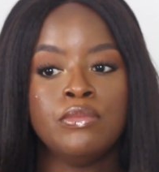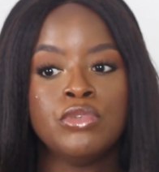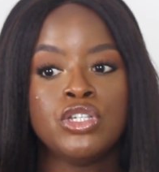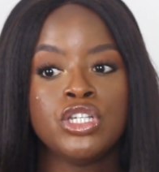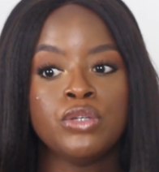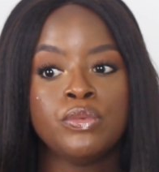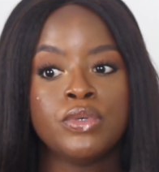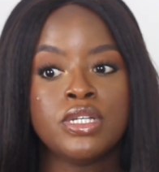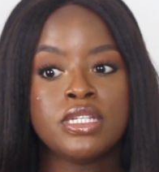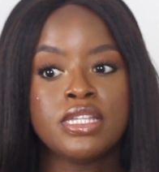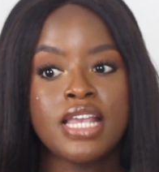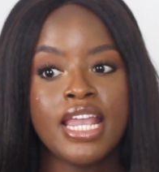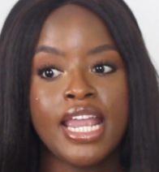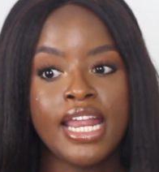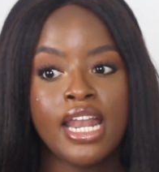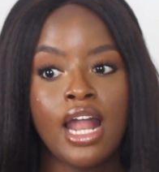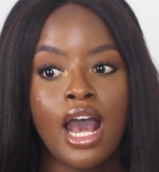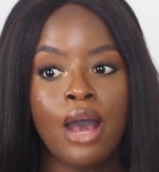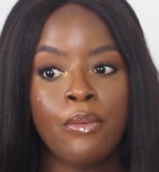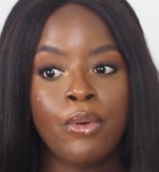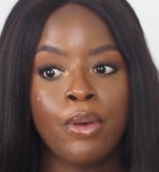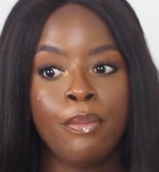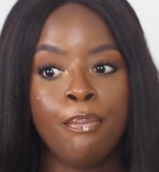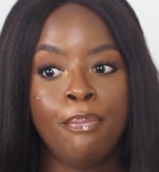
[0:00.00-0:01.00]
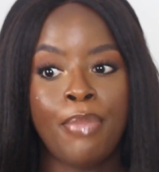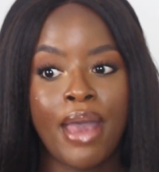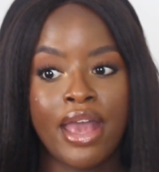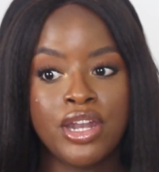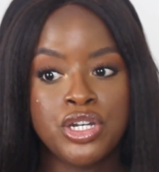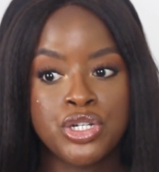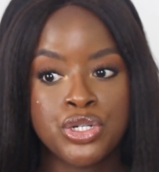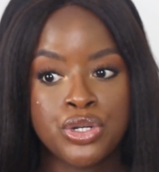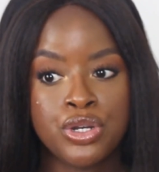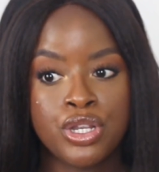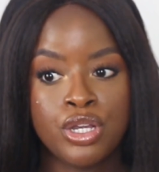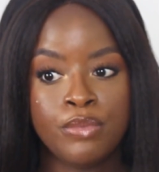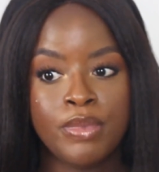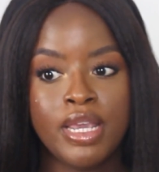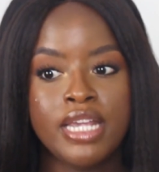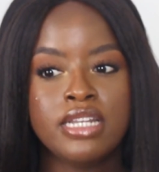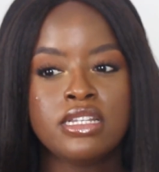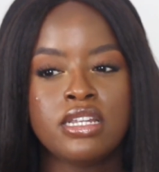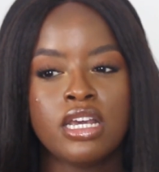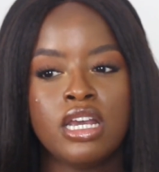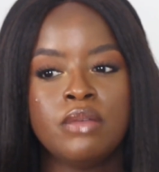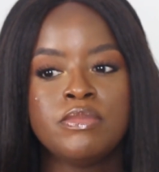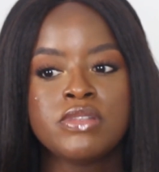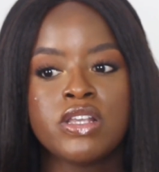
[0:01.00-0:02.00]
She was in our bedroom.
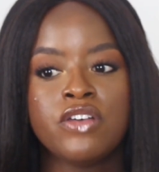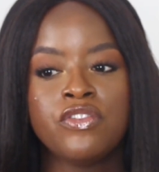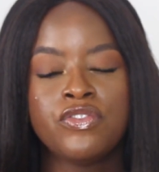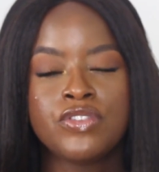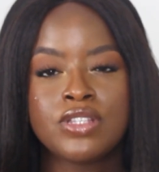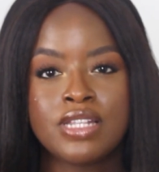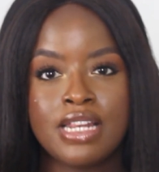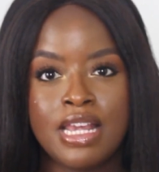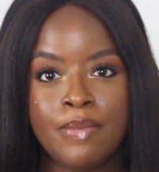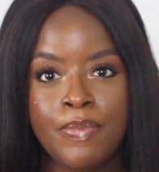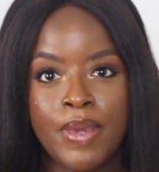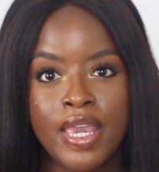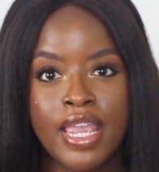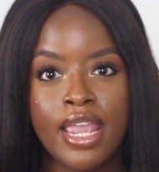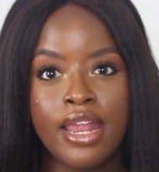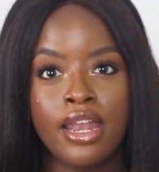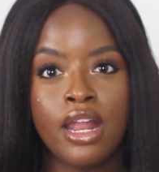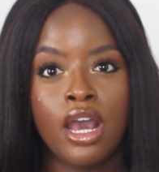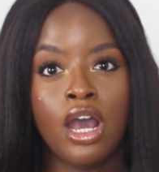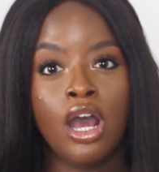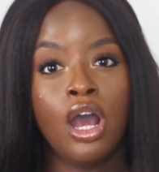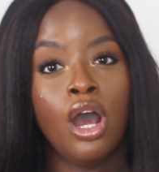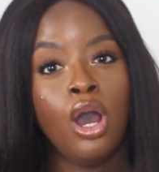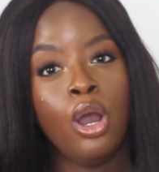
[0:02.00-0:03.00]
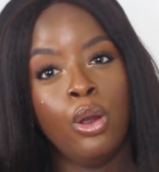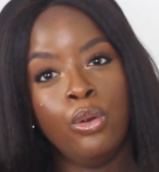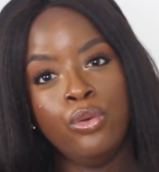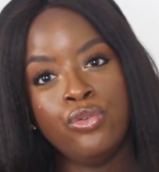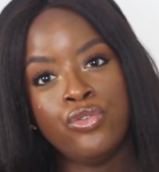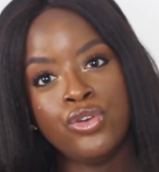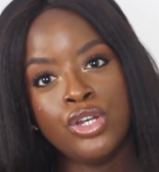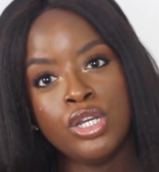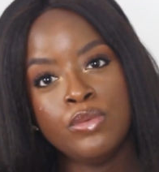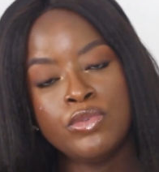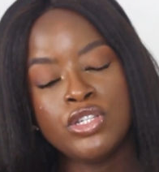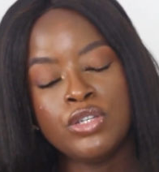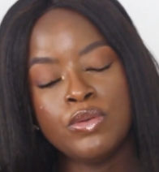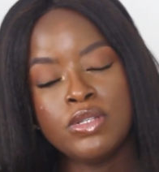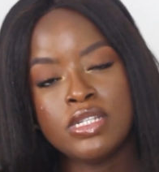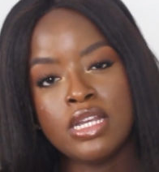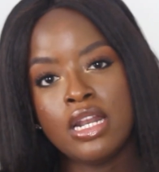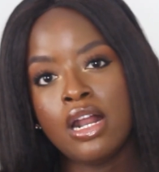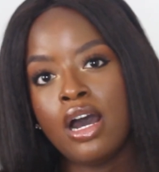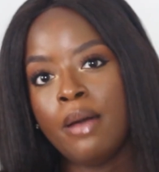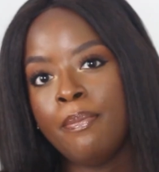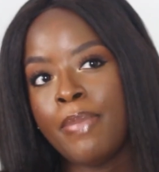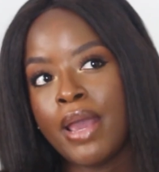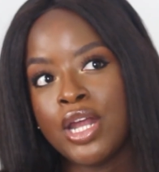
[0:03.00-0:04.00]
In terms of sleeping in her own room, she was
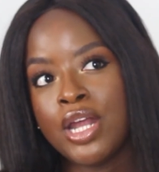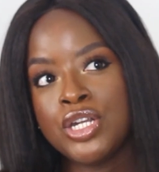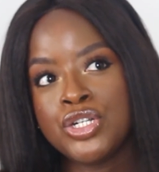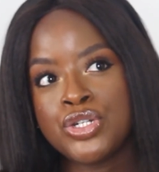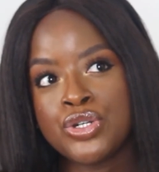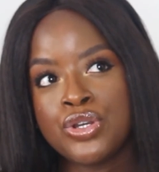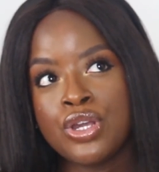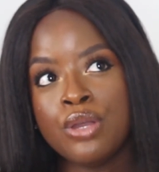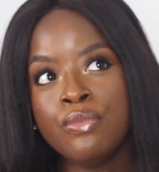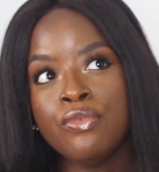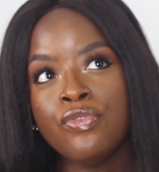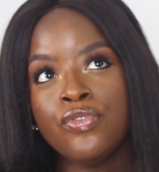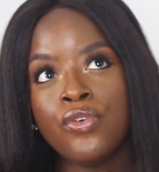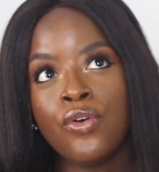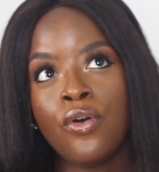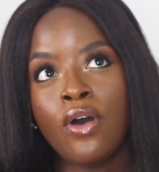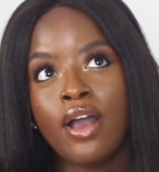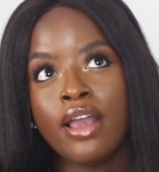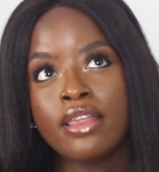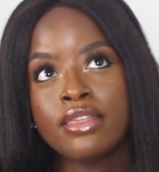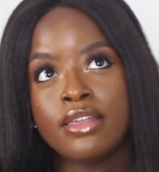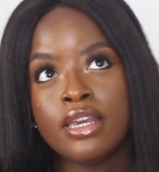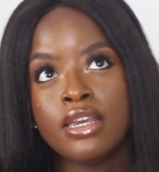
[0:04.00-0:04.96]
in our bedroom for, I